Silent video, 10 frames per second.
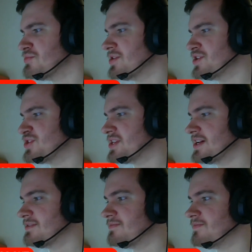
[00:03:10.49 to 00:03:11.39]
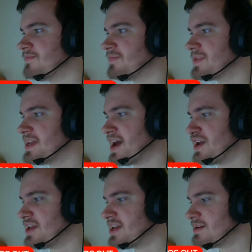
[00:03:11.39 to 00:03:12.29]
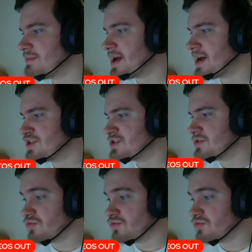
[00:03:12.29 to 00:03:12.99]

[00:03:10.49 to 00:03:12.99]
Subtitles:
But yeah, him and